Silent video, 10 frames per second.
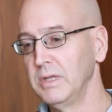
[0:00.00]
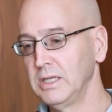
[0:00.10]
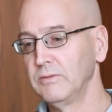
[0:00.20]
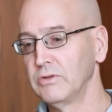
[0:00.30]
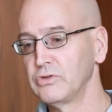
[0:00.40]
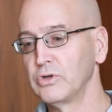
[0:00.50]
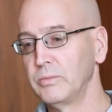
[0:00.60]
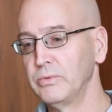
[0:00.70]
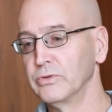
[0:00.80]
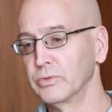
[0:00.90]
of the
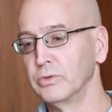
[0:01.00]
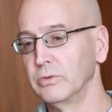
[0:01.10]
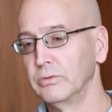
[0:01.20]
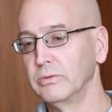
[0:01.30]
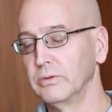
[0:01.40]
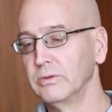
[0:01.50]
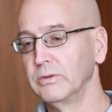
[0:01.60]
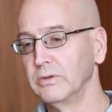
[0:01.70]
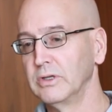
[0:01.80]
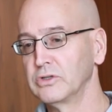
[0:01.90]
Sherpas were
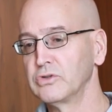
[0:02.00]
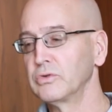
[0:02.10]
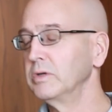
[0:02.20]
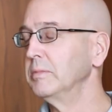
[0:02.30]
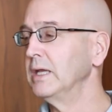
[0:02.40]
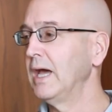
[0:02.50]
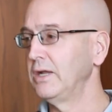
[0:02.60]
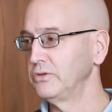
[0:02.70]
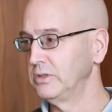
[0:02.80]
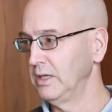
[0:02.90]
extremely
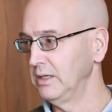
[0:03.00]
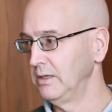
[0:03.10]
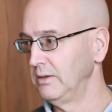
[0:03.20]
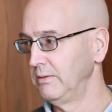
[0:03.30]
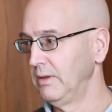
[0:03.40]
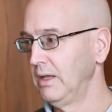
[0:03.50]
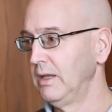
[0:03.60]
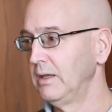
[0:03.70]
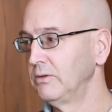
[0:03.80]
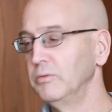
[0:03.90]
agitated,
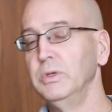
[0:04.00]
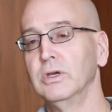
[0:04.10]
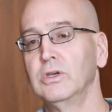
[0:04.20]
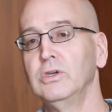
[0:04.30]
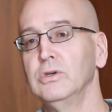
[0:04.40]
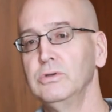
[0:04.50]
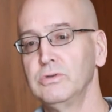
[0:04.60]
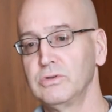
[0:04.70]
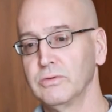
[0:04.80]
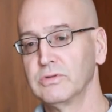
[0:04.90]
mm-hmm. to be
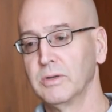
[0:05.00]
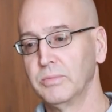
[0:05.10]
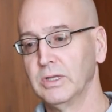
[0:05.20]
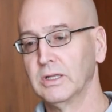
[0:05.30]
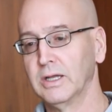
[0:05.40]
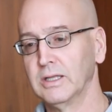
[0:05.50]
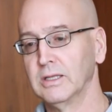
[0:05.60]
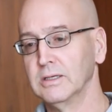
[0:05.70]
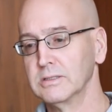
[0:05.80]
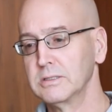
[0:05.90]
accused of something like
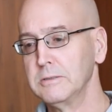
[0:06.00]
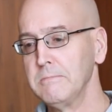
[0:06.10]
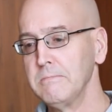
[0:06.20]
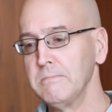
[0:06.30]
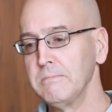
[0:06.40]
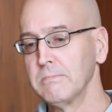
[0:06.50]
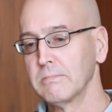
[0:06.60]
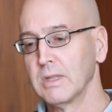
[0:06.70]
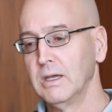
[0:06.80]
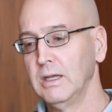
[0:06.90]
this.
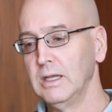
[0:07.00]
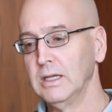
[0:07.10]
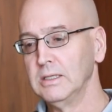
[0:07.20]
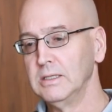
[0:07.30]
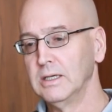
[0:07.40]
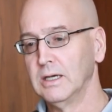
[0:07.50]
And